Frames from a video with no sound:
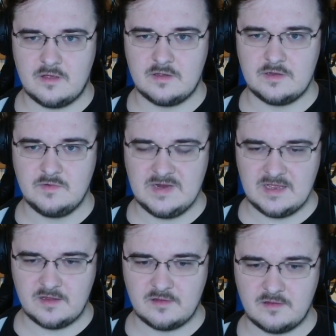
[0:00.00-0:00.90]

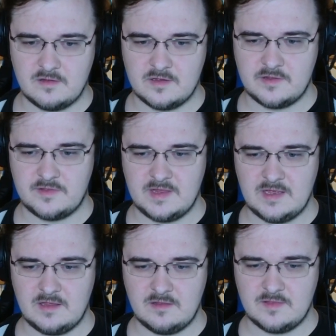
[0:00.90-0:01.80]
unique
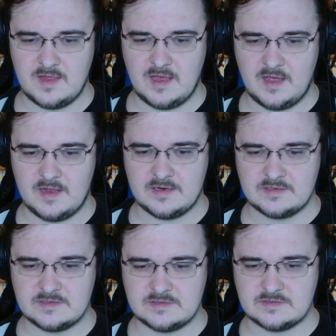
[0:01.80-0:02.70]
thing that
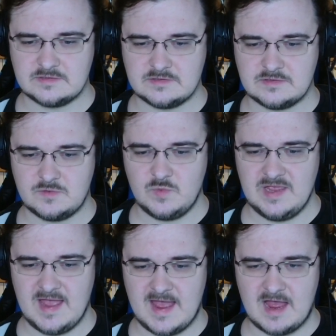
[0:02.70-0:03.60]
we
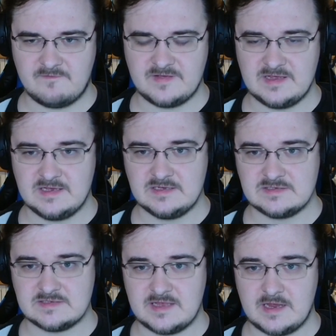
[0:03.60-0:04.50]
have
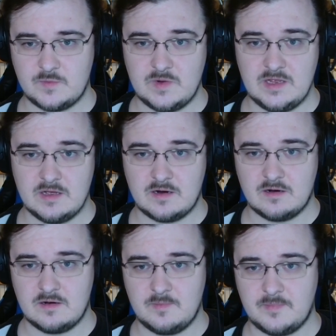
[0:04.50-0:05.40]
is that we
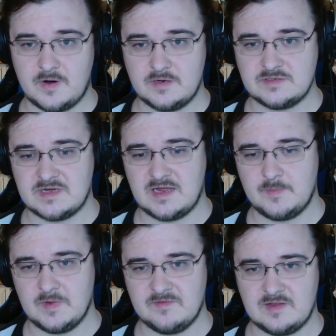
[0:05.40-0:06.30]
are a
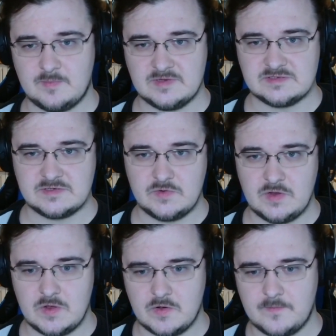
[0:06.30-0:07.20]
part-time development
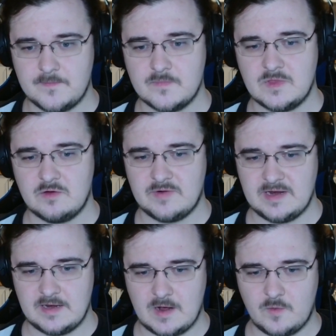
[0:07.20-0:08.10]
studio right
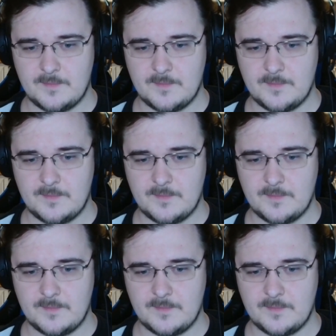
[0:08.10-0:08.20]
now.